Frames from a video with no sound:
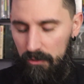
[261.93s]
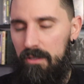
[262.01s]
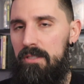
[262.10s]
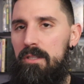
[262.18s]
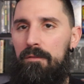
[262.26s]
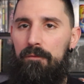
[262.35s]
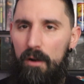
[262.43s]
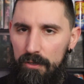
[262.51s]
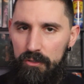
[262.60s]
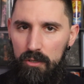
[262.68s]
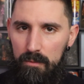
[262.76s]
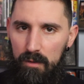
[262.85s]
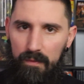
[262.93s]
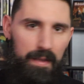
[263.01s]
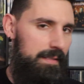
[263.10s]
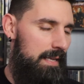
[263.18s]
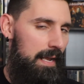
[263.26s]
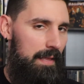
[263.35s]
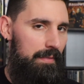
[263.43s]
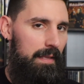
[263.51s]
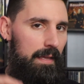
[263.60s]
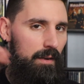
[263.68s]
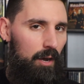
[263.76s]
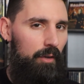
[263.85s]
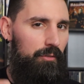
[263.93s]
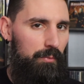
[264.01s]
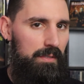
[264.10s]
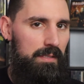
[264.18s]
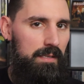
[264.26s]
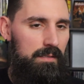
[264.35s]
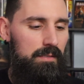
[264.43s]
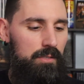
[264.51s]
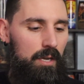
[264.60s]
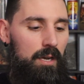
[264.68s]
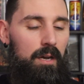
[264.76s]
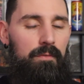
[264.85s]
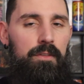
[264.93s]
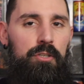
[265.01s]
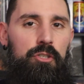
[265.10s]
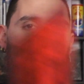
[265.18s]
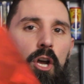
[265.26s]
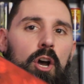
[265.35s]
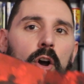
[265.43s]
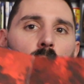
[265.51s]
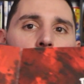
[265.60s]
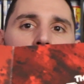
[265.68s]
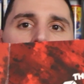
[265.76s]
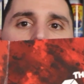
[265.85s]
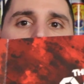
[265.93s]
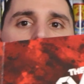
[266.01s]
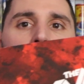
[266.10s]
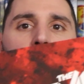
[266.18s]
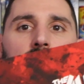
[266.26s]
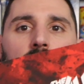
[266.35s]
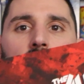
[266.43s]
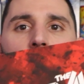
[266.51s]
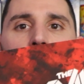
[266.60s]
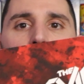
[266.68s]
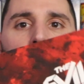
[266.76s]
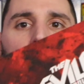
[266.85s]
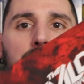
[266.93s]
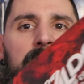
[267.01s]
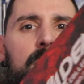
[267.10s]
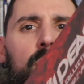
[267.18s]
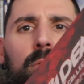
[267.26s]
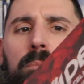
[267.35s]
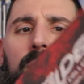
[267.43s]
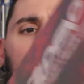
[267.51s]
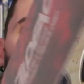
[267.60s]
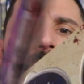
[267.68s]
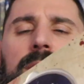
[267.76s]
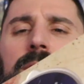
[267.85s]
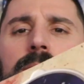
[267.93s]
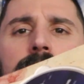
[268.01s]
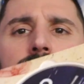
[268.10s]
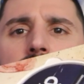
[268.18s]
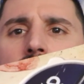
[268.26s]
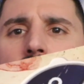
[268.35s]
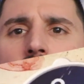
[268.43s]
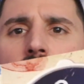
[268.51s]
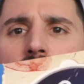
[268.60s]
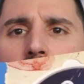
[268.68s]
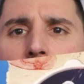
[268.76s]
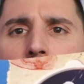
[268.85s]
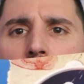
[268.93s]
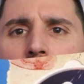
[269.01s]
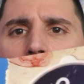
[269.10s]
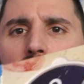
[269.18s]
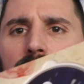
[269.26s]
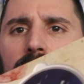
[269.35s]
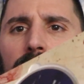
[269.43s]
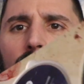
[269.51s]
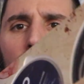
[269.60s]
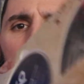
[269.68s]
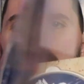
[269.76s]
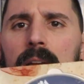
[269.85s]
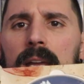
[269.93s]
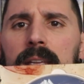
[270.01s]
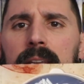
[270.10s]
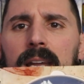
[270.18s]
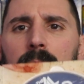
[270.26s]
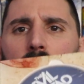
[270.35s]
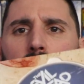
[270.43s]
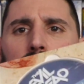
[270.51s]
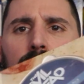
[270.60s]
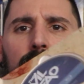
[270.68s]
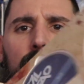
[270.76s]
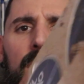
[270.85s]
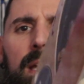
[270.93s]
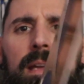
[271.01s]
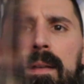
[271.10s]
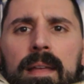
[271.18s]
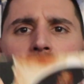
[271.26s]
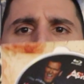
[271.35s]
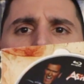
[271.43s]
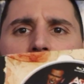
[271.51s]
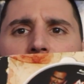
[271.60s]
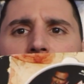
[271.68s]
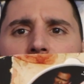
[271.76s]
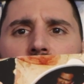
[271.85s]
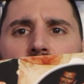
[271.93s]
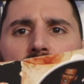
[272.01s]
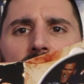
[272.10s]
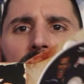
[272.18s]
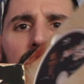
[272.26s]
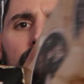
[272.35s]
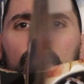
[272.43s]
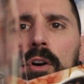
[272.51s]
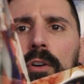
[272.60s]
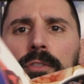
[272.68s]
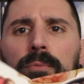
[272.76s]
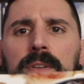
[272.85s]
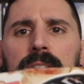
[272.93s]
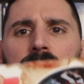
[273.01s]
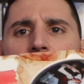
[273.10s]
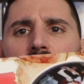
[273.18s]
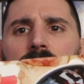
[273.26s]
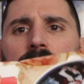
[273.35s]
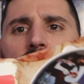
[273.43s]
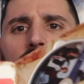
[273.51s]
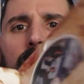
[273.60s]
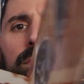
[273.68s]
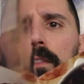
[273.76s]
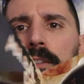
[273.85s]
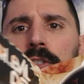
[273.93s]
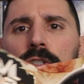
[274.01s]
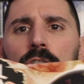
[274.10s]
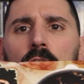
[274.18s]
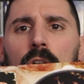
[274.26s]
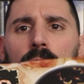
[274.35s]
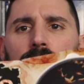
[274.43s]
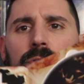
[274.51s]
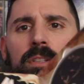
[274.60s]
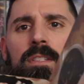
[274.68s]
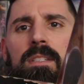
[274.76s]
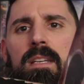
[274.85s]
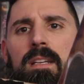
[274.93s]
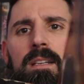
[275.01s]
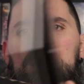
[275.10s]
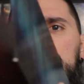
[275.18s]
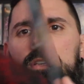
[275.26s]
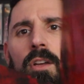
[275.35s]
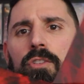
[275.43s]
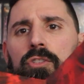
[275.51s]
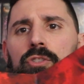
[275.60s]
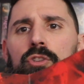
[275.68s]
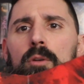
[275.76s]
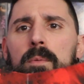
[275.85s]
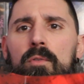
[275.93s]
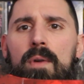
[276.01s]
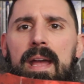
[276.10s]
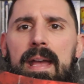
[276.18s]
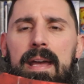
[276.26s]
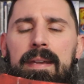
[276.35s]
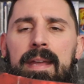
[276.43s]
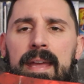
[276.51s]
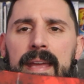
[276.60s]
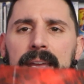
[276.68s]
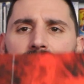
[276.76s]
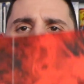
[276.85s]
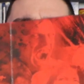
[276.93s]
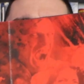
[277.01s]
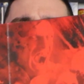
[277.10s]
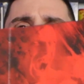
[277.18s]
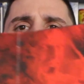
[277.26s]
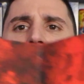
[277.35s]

so this is the first 2 movies and then all 3 seasons of the show. So big old booklet. You got the first 2 movies on 4K, you got them on Blu-ray, and then you got all 3 seasons of the show. So this thing is super rad, and I really